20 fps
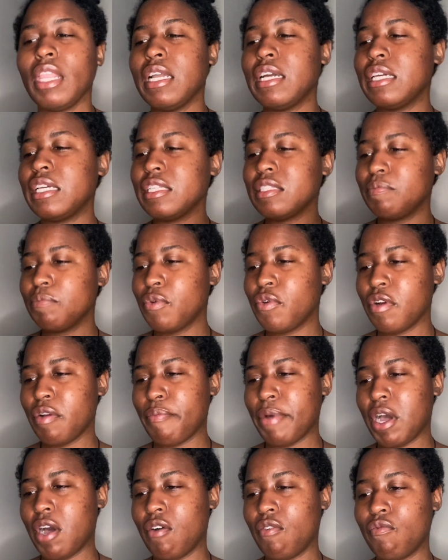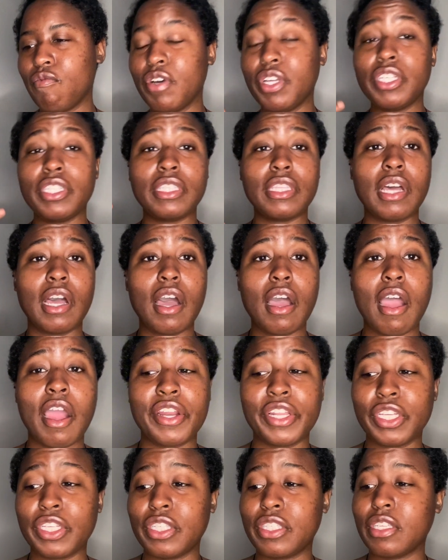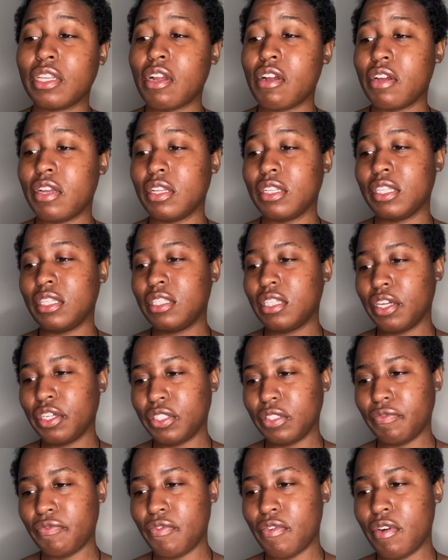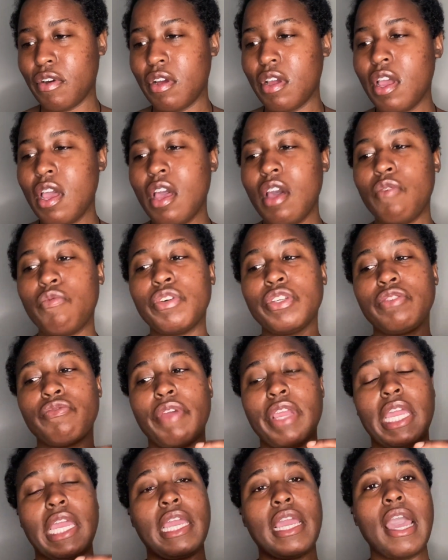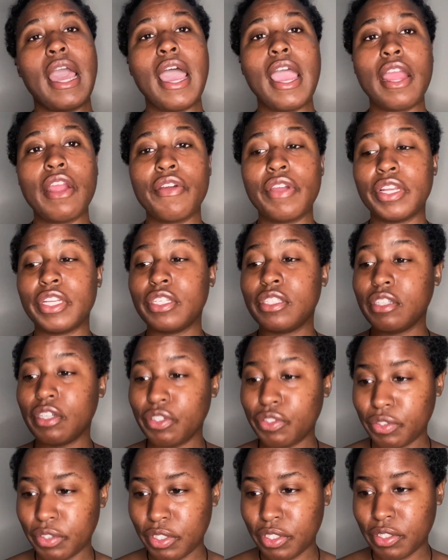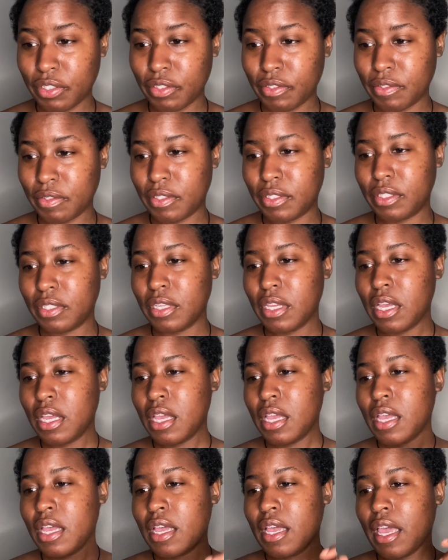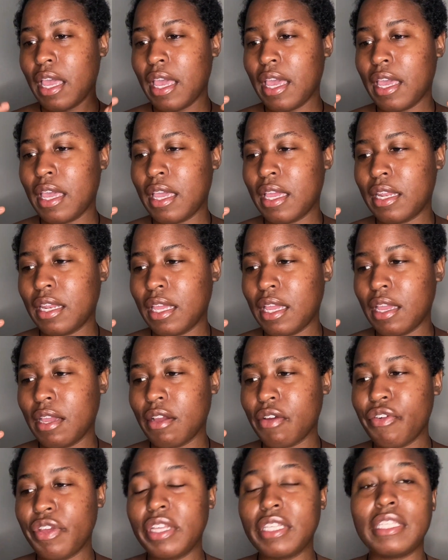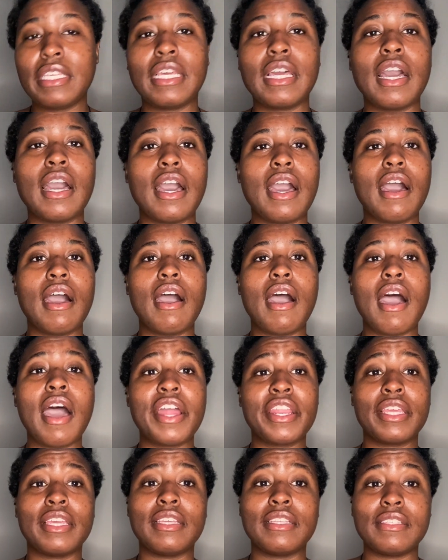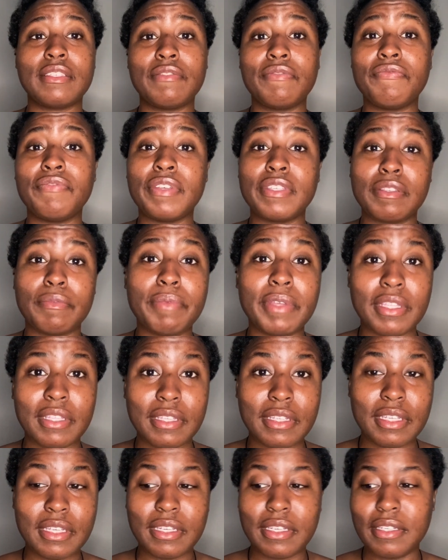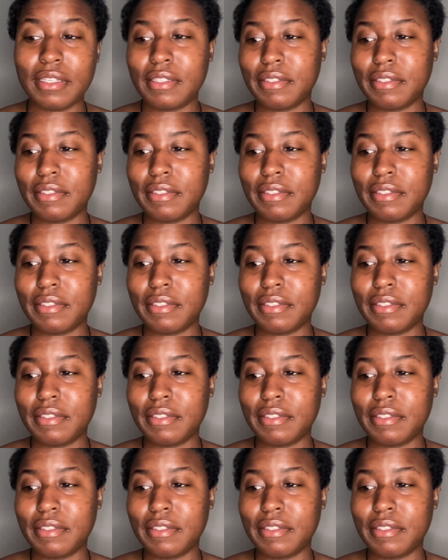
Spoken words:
It's more about what is the audience currently searching for, what's ranking higher in the search results, and increasing audience visibility.